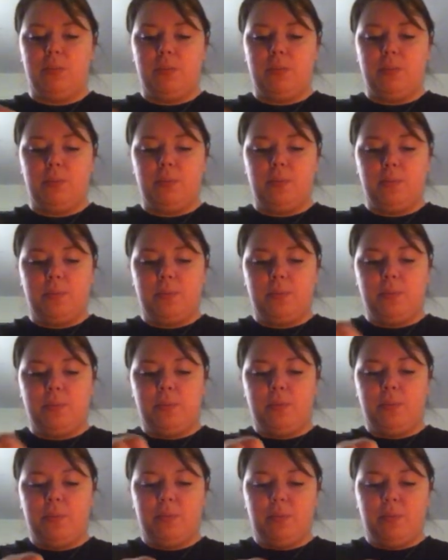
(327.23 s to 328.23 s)

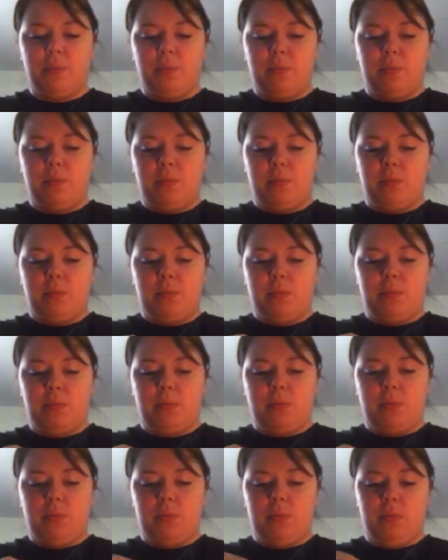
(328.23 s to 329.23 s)

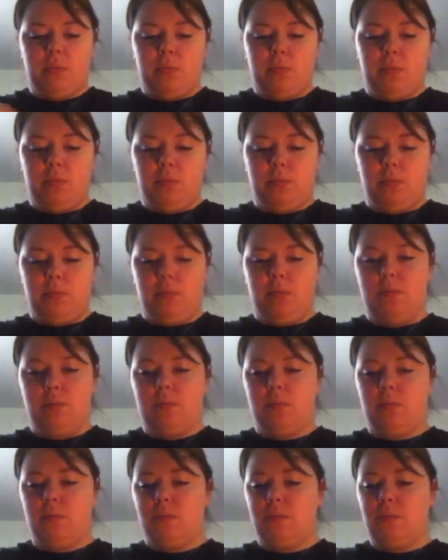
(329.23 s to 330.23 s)

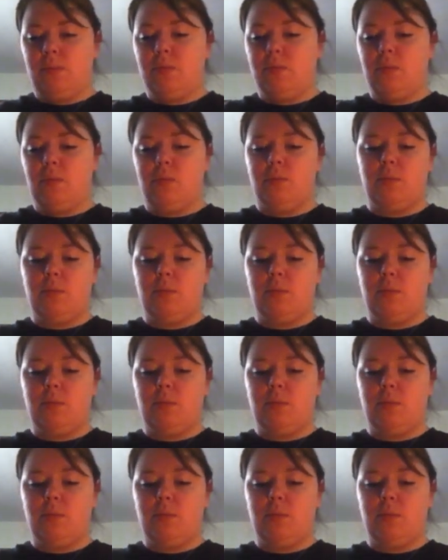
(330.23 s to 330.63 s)
Nobody speaks.